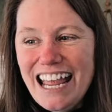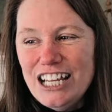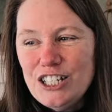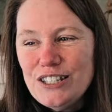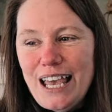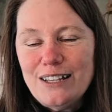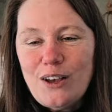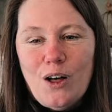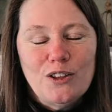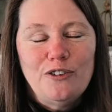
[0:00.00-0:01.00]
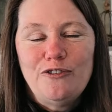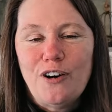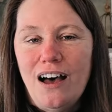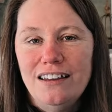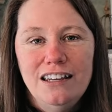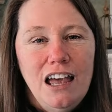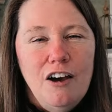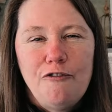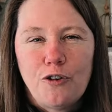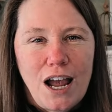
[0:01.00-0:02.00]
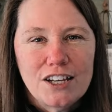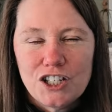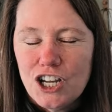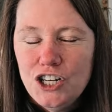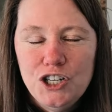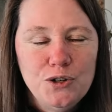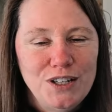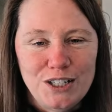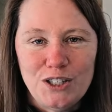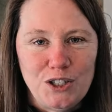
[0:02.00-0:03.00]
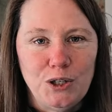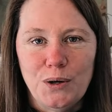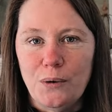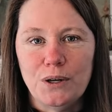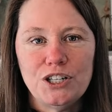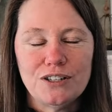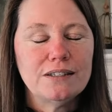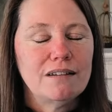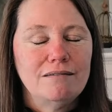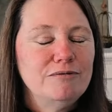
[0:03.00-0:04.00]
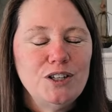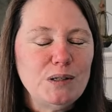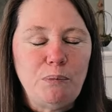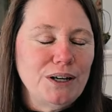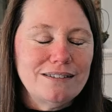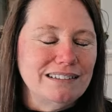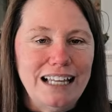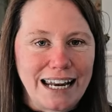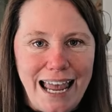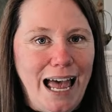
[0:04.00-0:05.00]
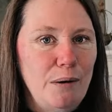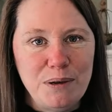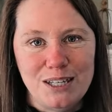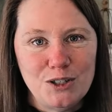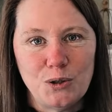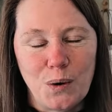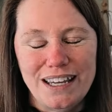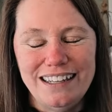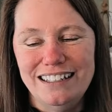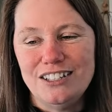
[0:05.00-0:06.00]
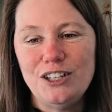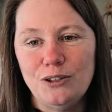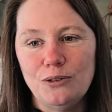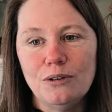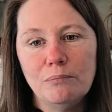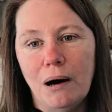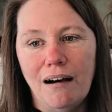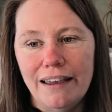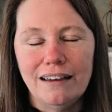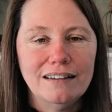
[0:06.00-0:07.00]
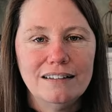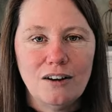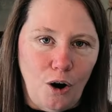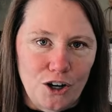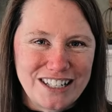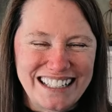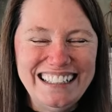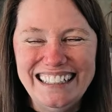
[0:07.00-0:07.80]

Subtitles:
It just has all the fun, fresh newness to it, which just brings a lot of happy and joy into my heart.